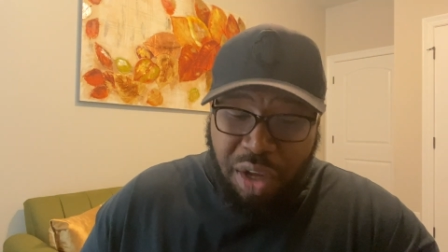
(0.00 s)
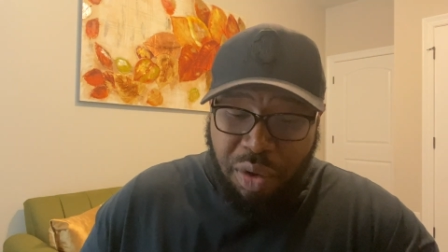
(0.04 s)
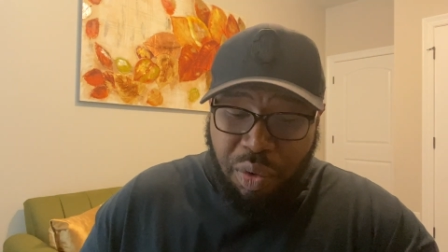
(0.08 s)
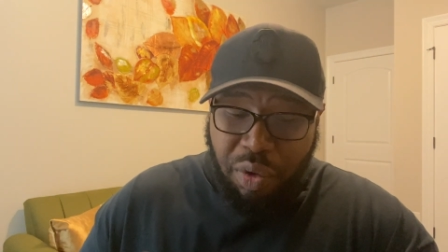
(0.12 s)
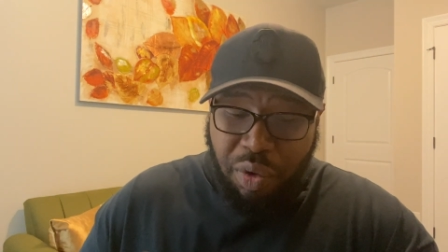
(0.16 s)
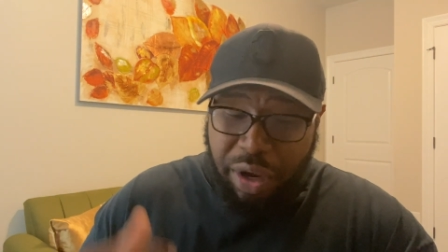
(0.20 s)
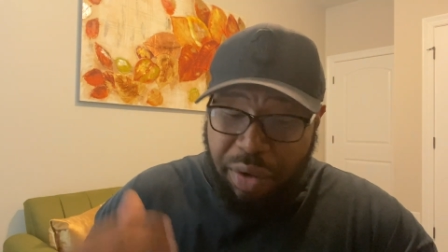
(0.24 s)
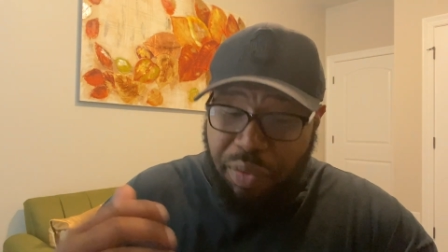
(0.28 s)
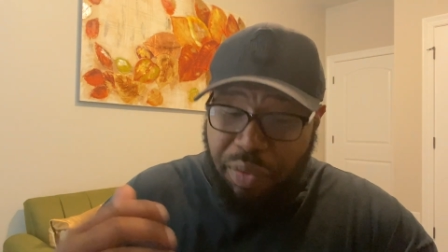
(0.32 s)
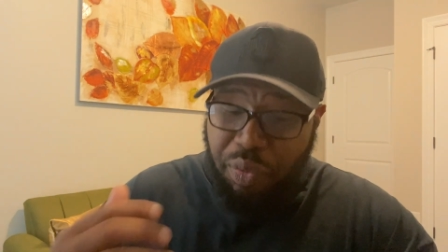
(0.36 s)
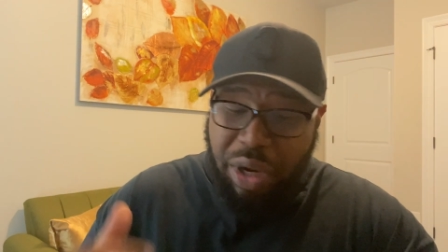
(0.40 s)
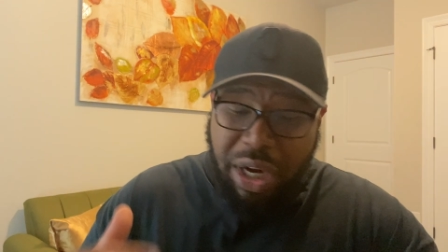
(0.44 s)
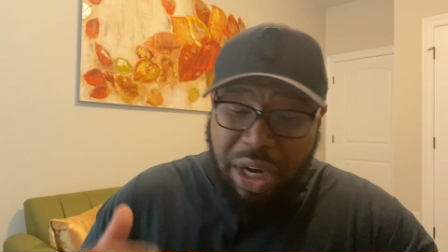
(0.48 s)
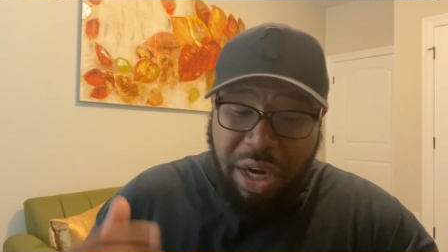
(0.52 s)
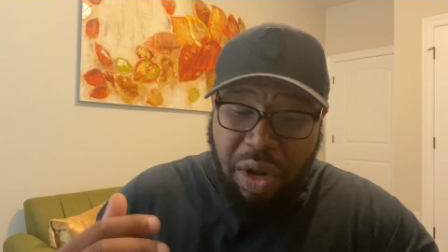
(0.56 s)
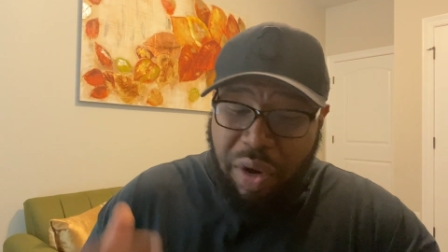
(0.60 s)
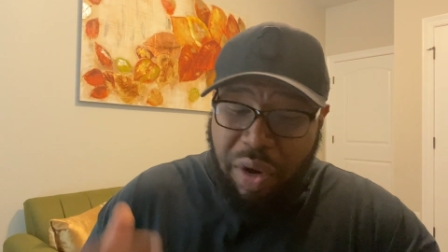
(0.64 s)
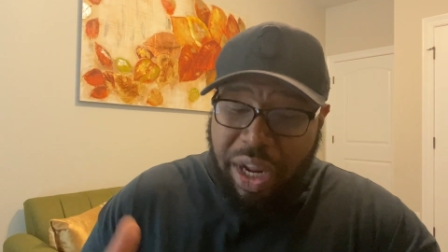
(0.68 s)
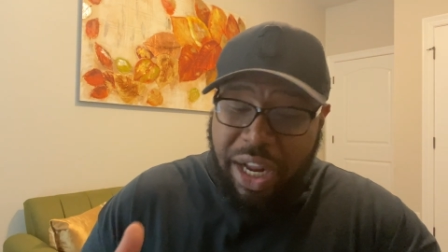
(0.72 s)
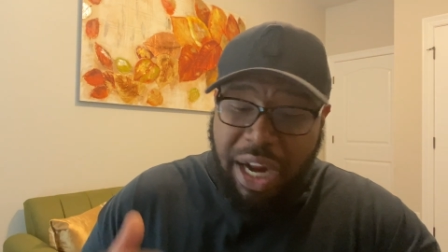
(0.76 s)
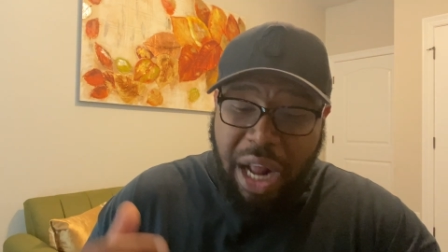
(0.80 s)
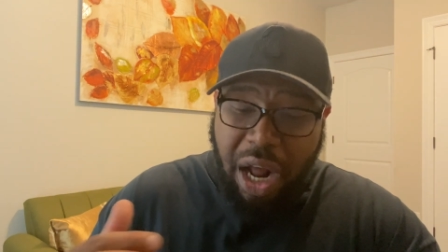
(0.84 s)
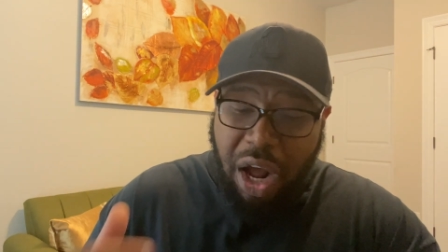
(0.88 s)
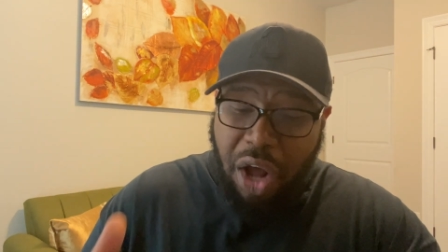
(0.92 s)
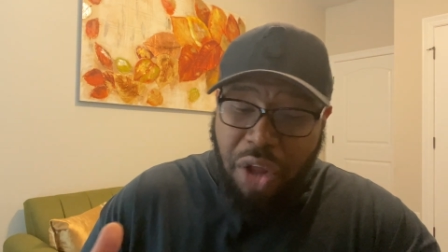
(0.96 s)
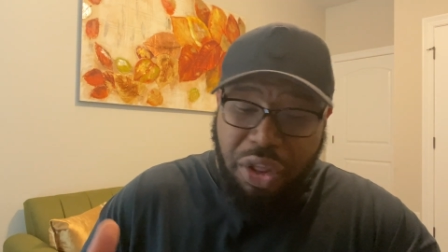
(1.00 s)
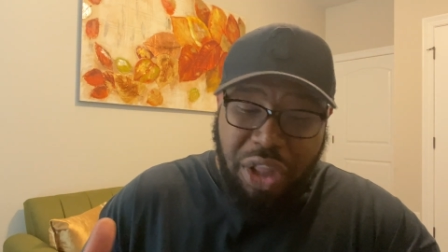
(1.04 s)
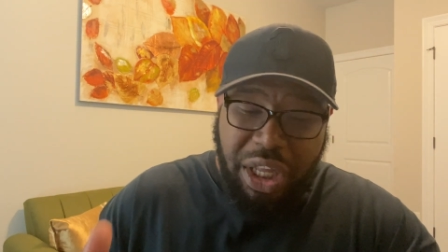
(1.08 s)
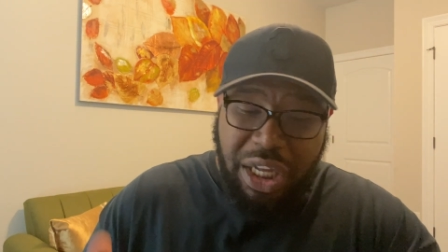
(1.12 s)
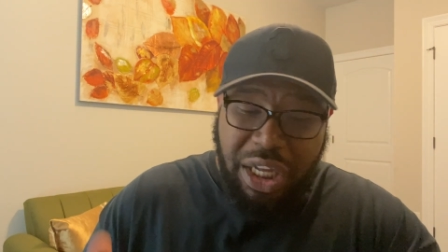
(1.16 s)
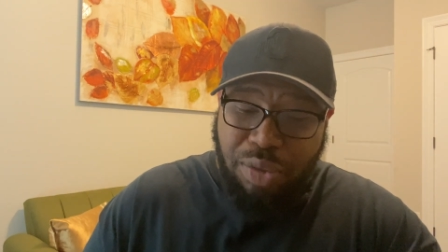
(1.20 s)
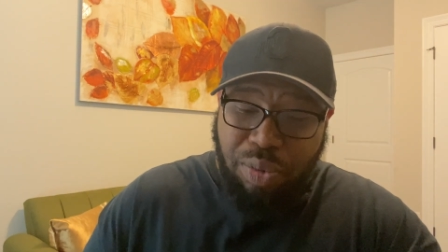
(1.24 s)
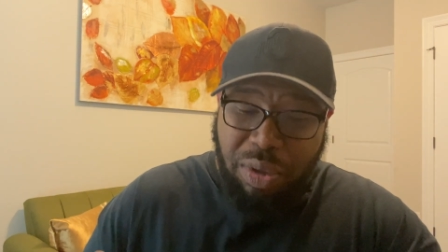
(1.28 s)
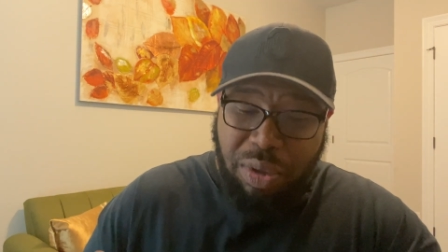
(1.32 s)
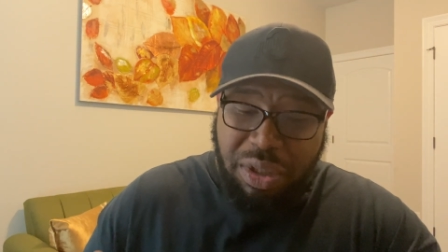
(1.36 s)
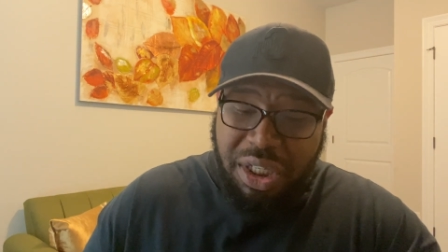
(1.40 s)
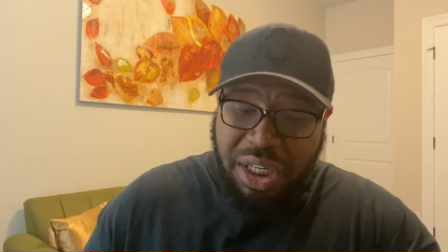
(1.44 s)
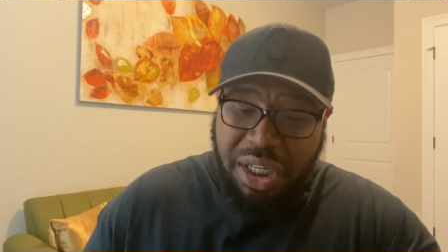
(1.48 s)
And we know that all
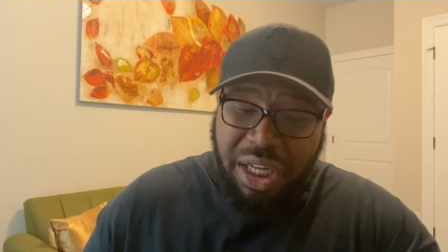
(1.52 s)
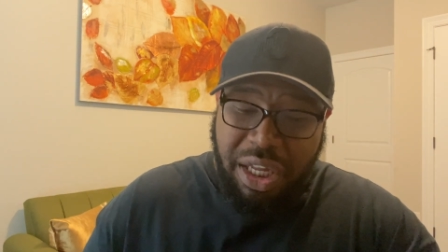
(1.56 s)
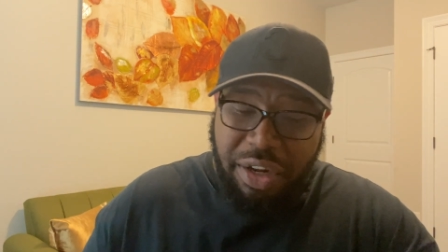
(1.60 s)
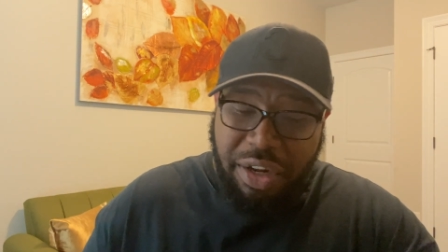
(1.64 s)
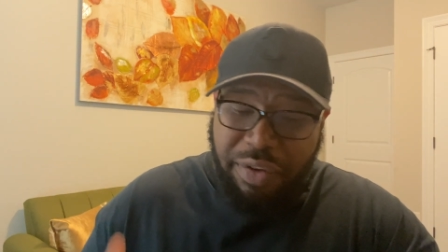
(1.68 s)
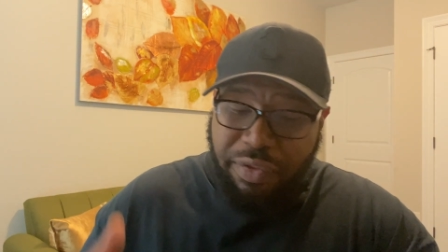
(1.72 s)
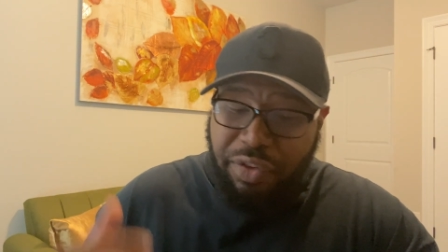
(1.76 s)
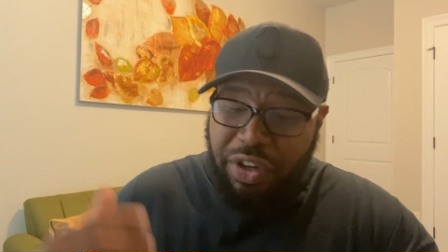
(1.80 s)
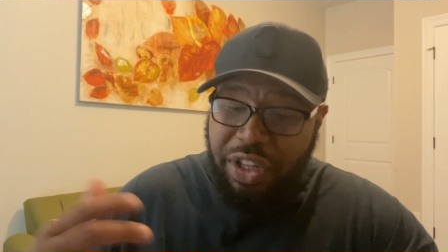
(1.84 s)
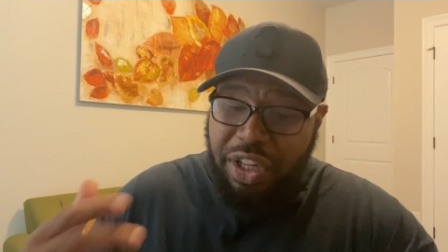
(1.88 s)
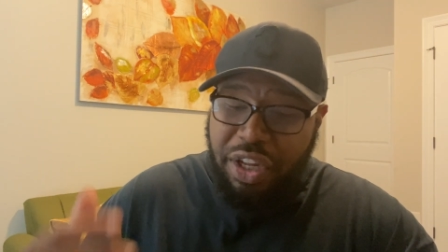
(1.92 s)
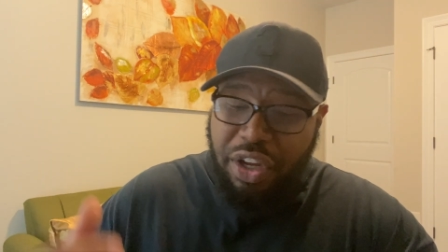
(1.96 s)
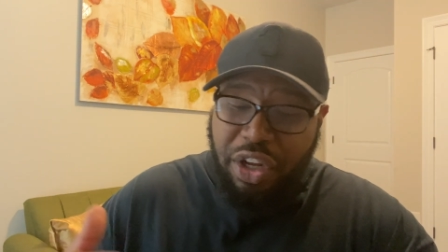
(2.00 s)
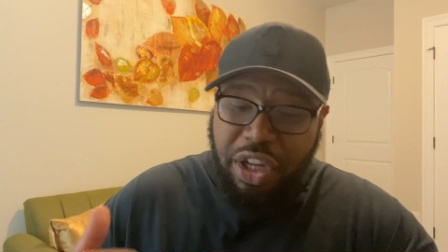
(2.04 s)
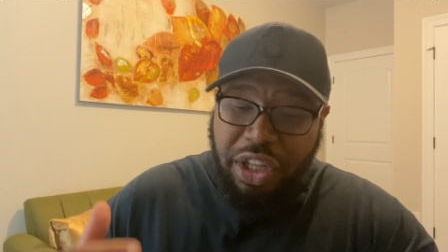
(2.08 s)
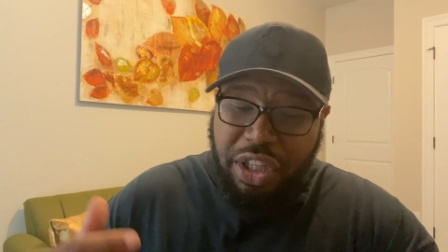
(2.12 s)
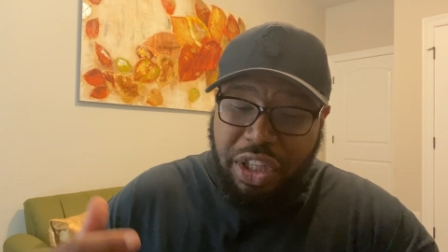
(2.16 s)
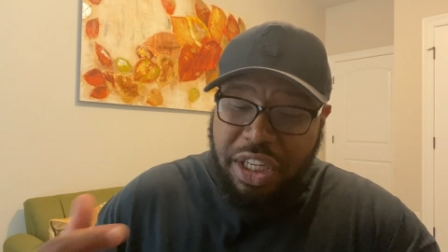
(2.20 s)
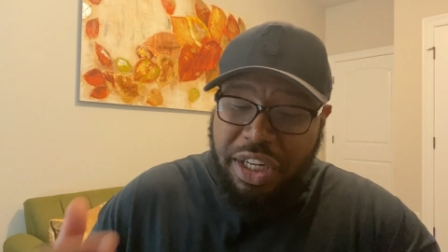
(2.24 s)
things work together for good